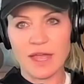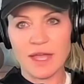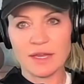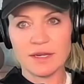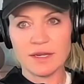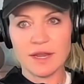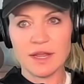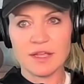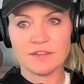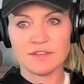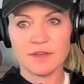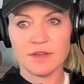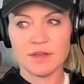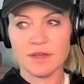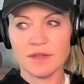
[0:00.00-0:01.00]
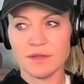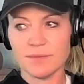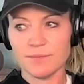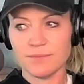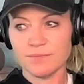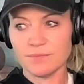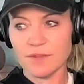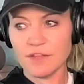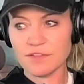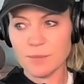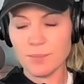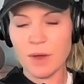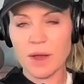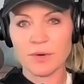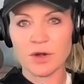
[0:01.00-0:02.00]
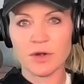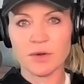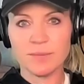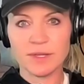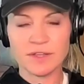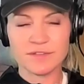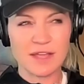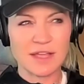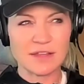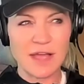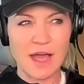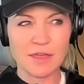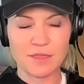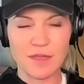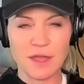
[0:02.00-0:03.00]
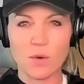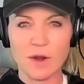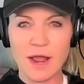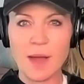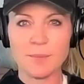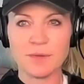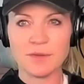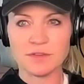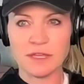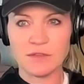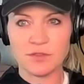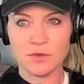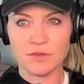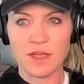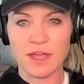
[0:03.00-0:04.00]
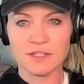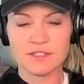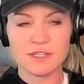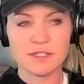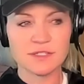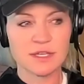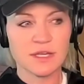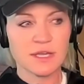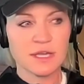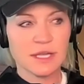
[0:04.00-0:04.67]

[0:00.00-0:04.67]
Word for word: And it's a bummer, because I think what happens in those cases